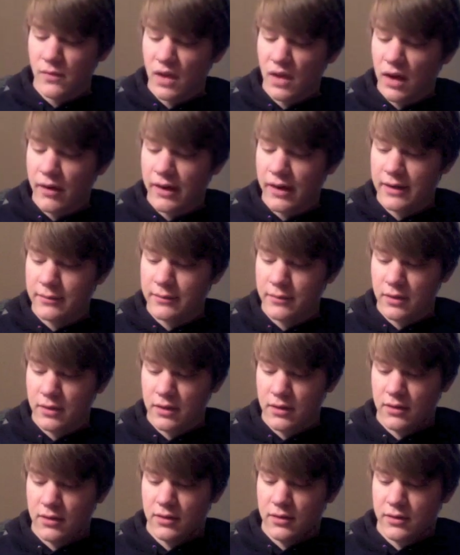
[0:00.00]
All right,
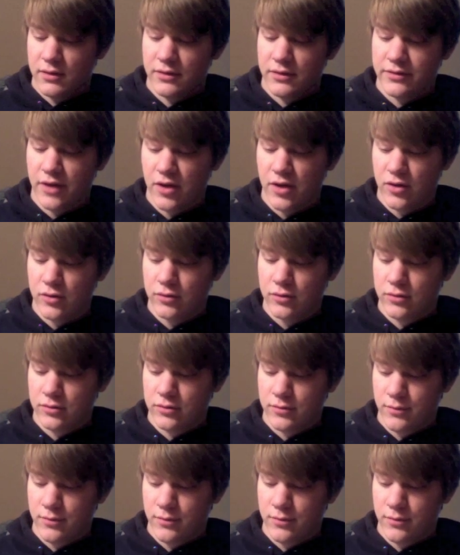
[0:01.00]
so